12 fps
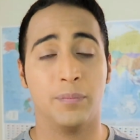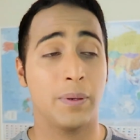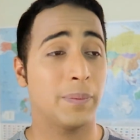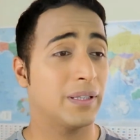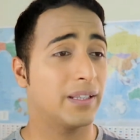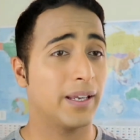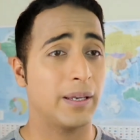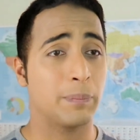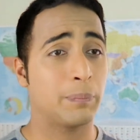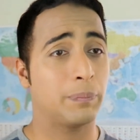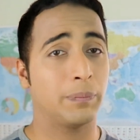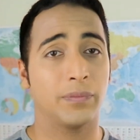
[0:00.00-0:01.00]

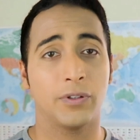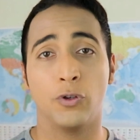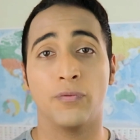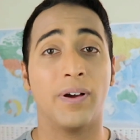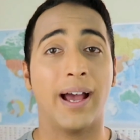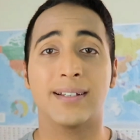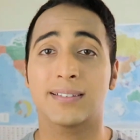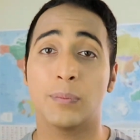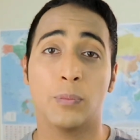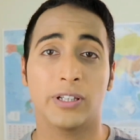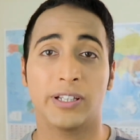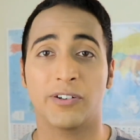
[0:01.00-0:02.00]
Maybe you've asked
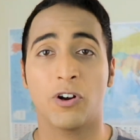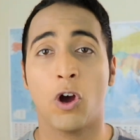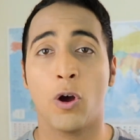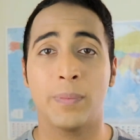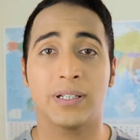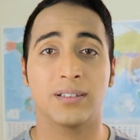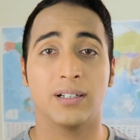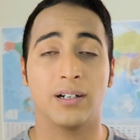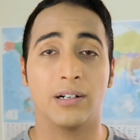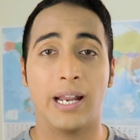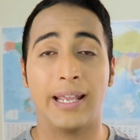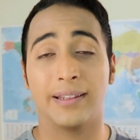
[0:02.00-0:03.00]
them what their hobbies
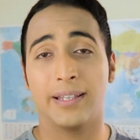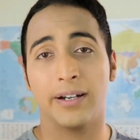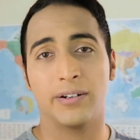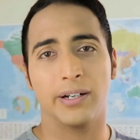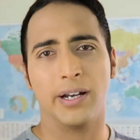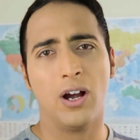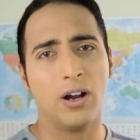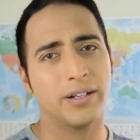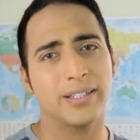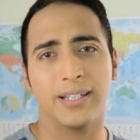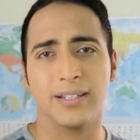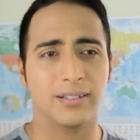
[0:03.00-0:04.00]
are, and they're an
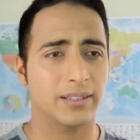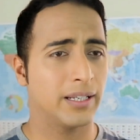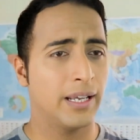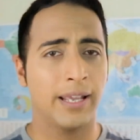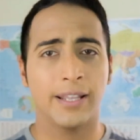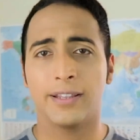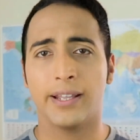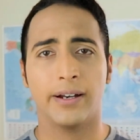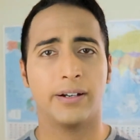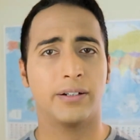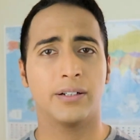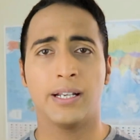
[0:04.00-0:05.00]
artist,
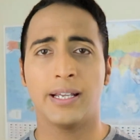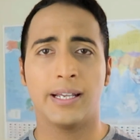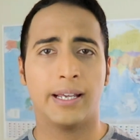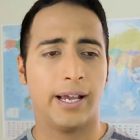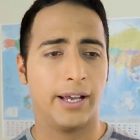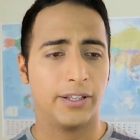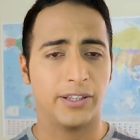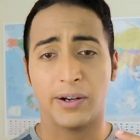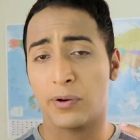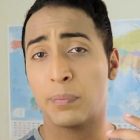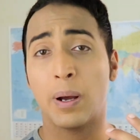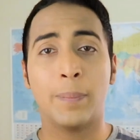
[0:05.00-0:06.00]
they're
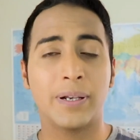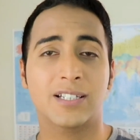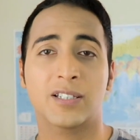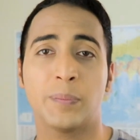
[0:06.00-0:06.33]
a public